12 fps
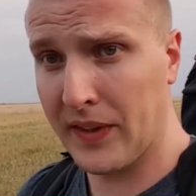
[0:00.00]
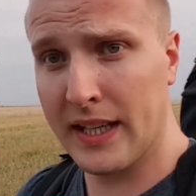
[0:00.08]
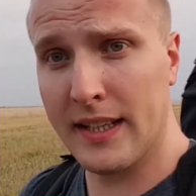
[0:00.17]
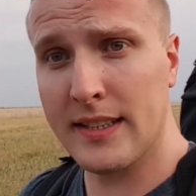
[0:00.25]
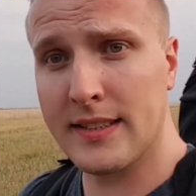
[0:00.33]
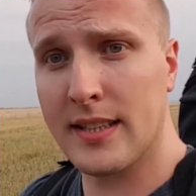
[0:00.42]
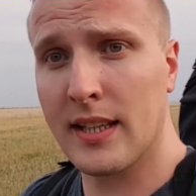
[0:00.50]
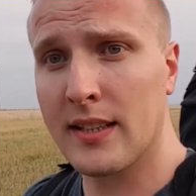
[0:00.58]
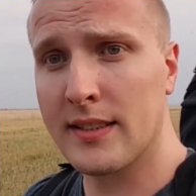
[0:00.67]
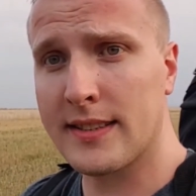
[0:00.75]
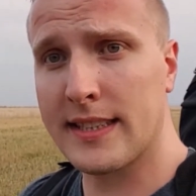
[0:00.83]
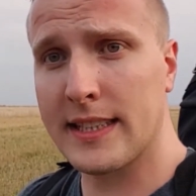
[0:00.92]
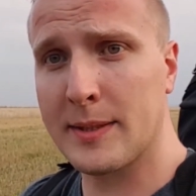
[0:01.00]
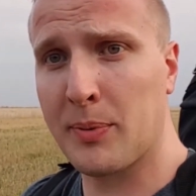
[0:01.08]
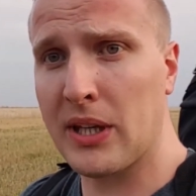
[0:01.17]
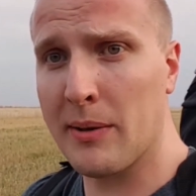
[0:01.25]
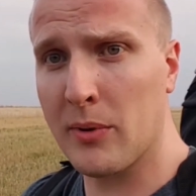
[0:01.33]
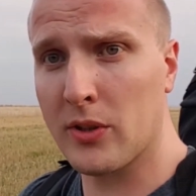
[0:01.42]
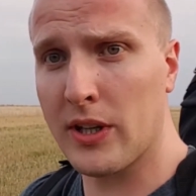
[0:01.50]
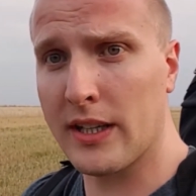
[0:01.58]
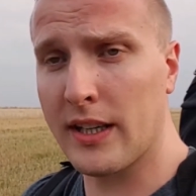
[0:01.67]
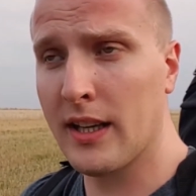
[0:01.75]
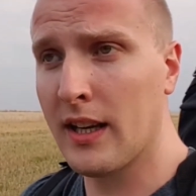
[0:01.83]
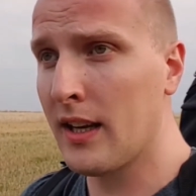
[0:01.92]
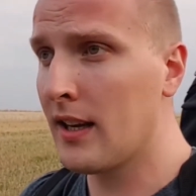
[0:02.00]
It is six p m already.